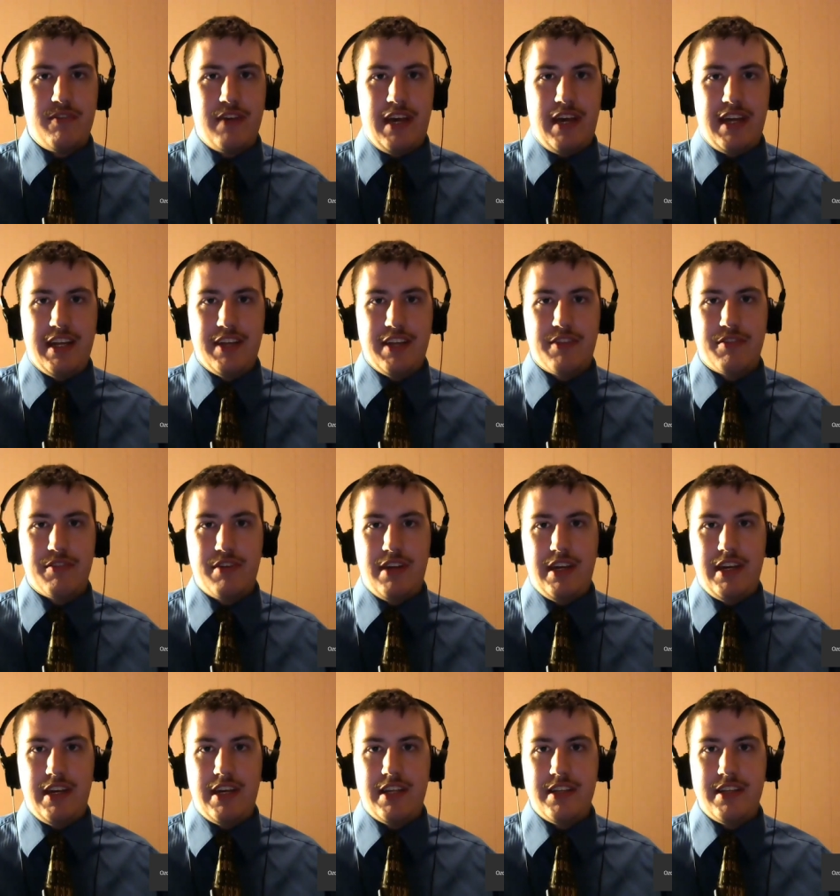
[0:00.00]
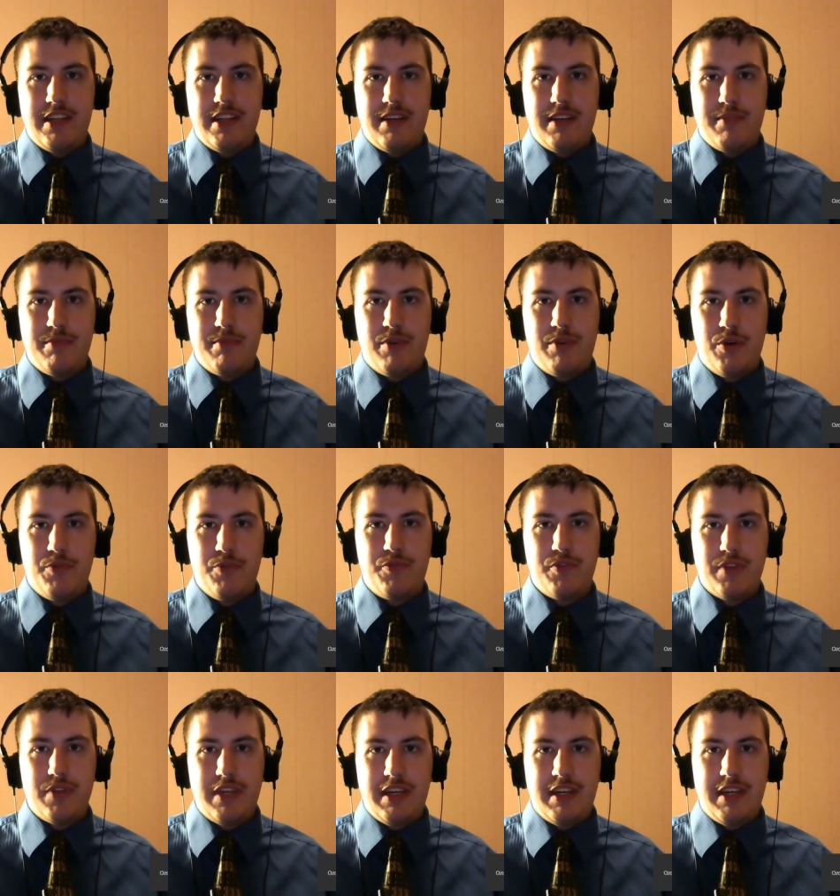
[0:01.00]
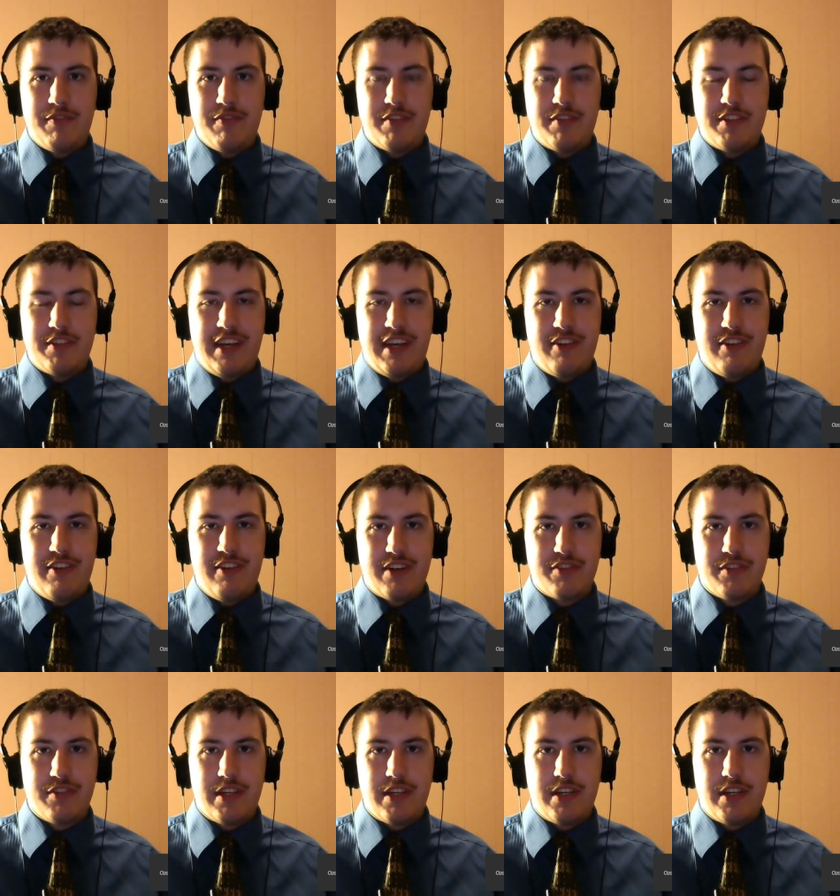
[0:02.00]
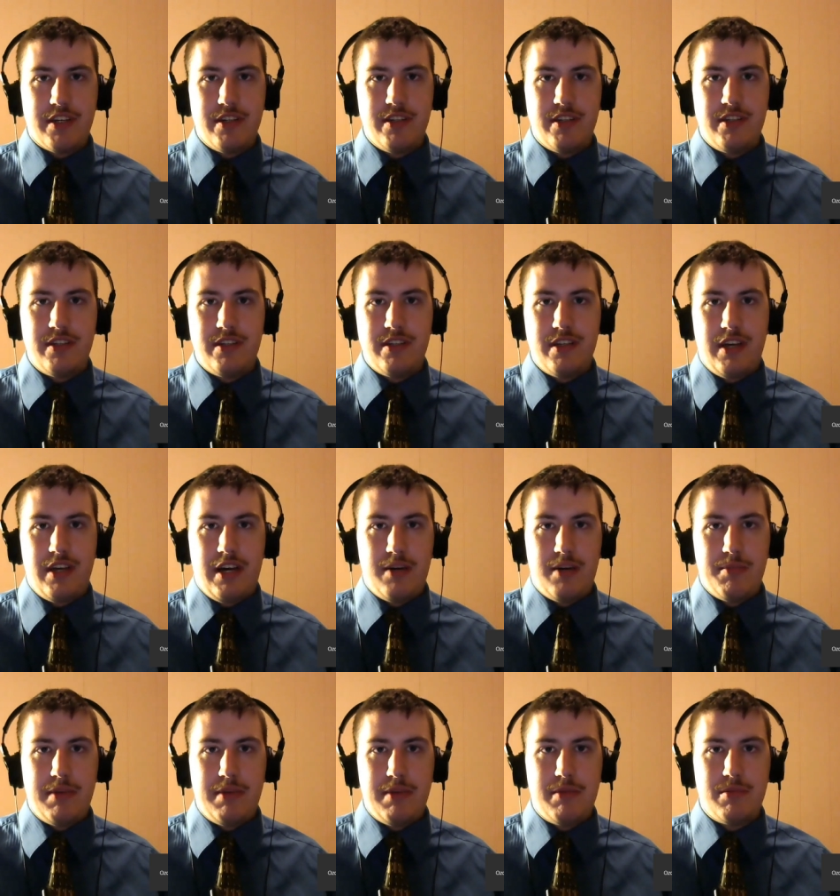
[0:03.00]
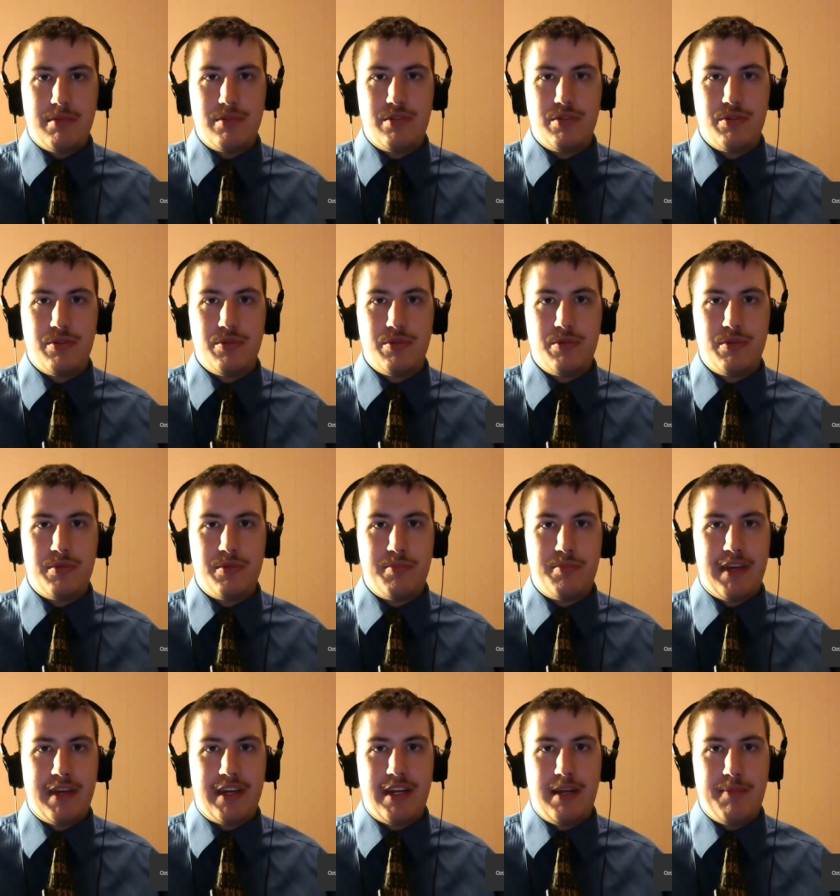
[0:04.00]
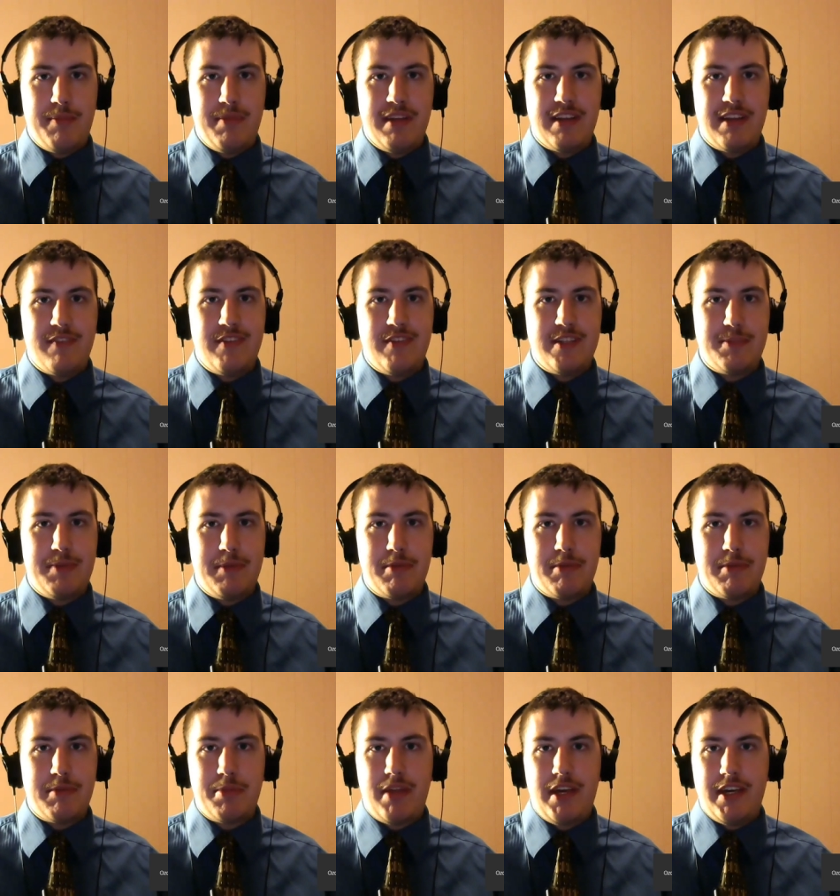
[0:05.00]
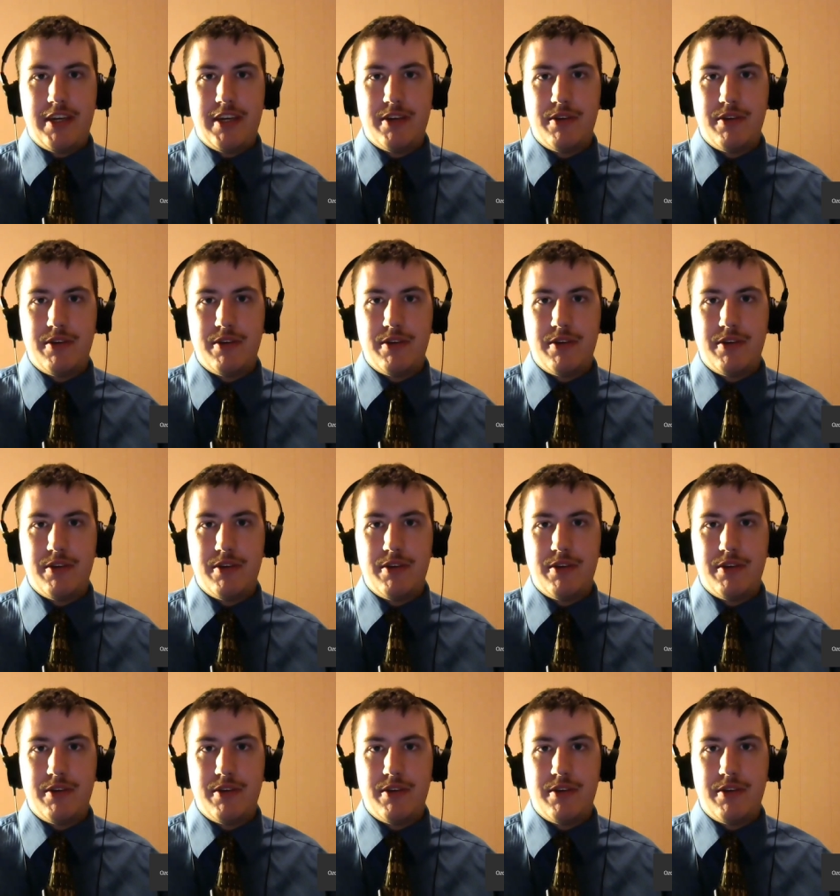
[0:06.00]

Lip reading: at E3, and then hopefully, if the soundtrack's really good, I'll be able to pick it up and convince people to play it.